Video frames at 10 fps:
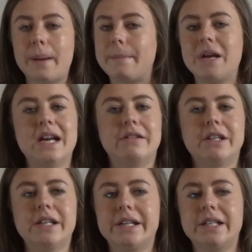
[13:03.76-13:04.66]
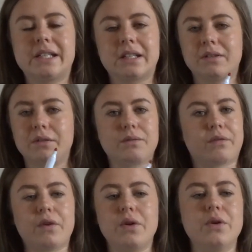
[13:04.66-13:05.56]
periods,
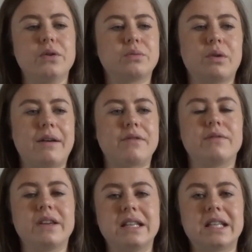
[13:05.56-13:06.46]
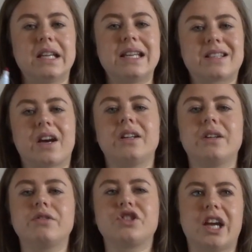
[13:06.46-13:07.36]
food, whatever you've eaten, it's going
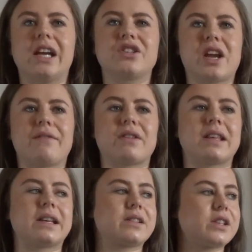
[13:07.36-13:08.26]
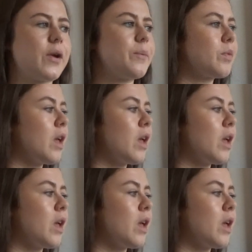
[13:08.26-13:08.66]
to change everything. So